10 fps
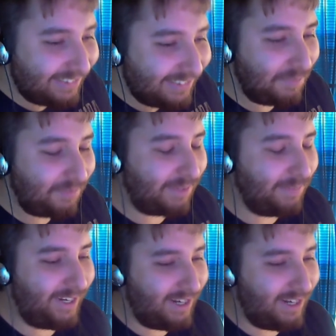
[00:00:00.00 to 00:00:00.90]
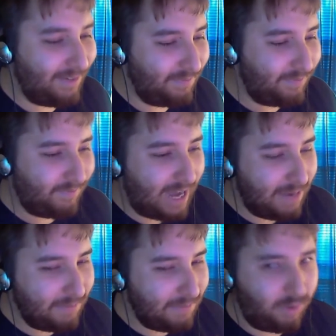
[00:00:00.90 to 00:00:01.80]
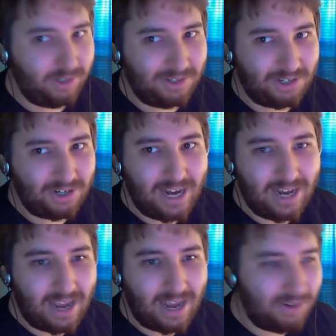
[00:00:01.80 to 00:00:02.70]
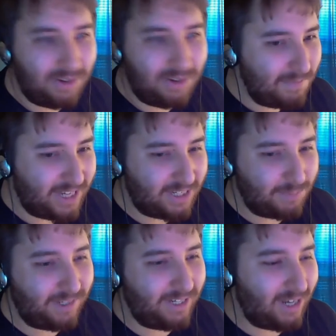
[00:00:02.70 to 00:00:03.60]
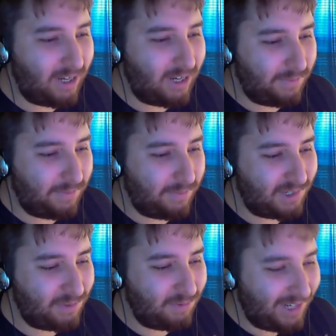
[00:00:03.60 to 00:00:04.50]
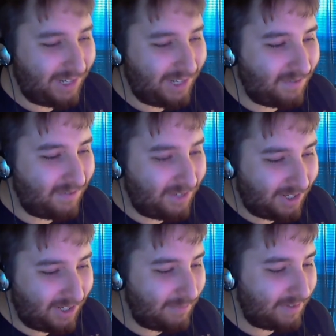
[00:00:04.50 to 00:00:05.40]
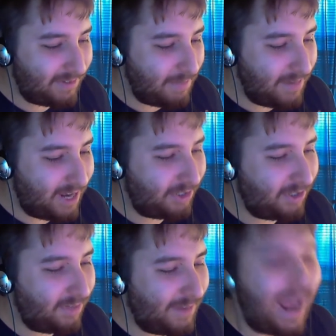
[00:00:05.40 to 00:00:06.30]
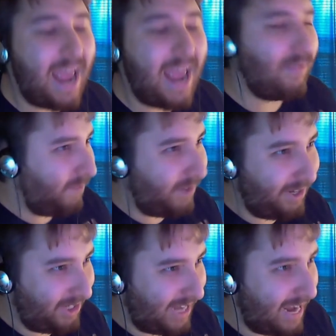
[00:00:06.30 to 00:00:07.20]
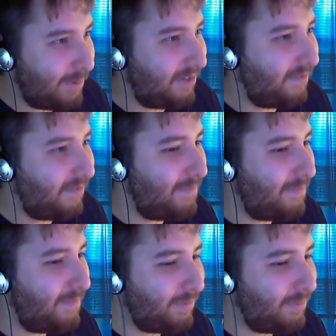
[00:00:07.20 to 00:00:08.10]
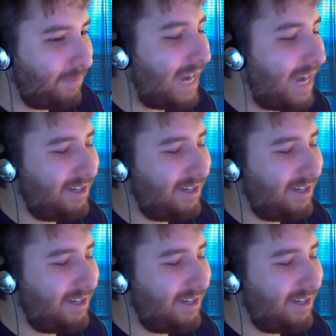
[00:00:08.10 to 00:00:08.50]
but I'm going to try and have another Mez play up this week. Vigigames, I'm not sure about. I have the footage captured for the Mez play. I just need to